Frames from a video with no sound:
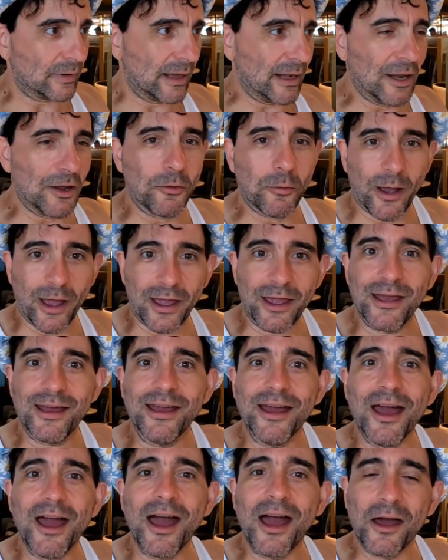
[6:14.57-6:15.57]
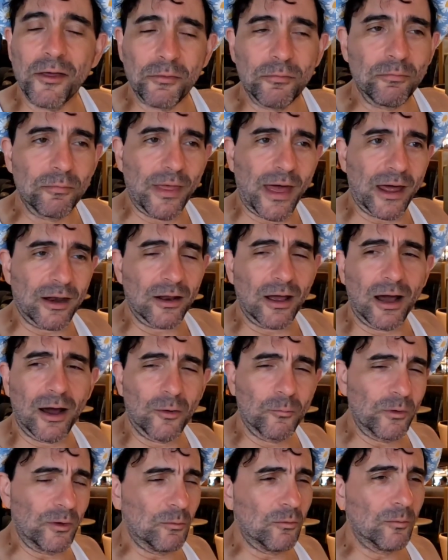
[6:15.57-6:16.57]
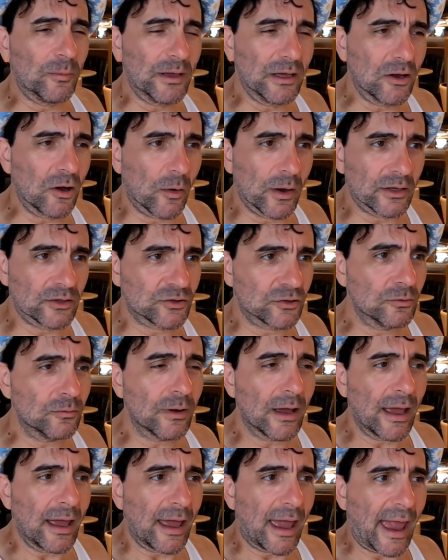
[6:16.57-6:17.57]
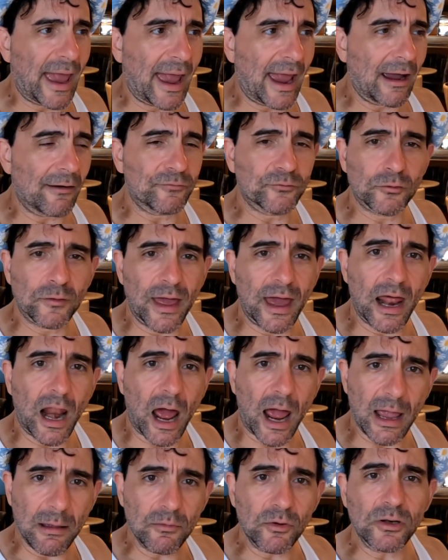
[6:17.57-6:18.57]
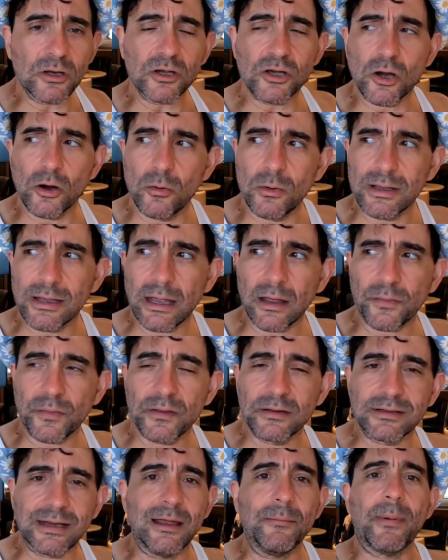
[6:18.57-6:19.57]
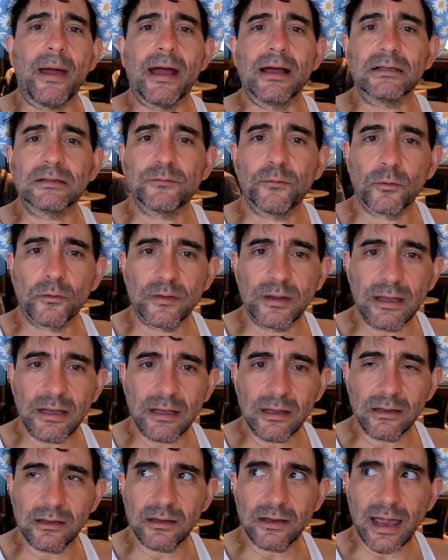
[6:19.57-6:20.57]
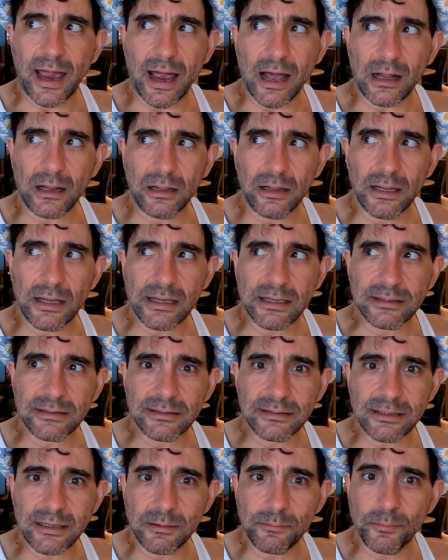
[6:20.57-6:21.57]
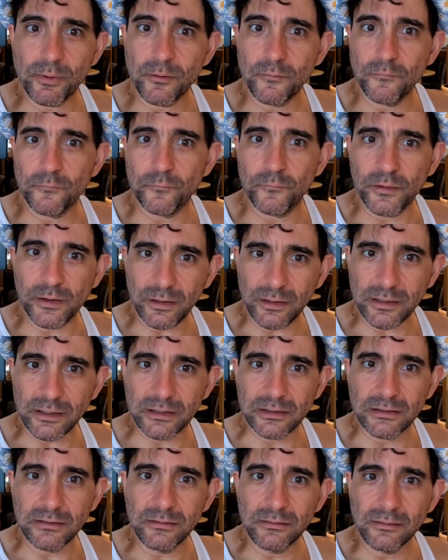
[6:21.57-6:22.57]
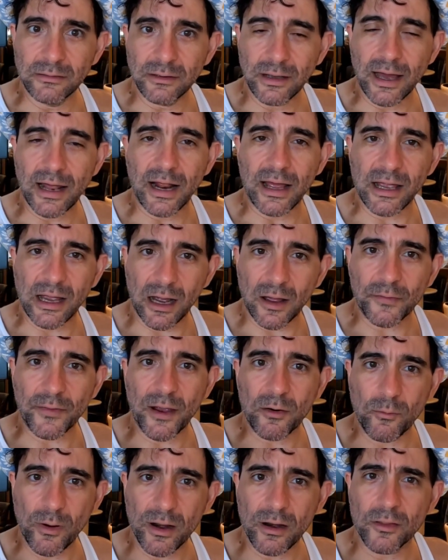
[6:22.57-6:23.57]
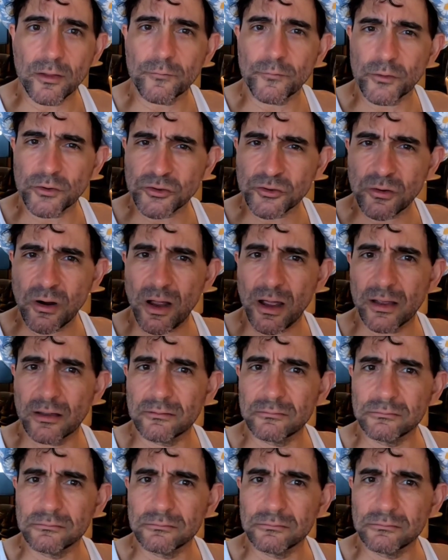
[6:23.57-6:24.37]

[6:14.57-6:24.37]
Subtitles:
Anyway, that we will be going to. After that, I am going to go and get the day pass for the Galaxy Pavilion, and I got that right on the first try.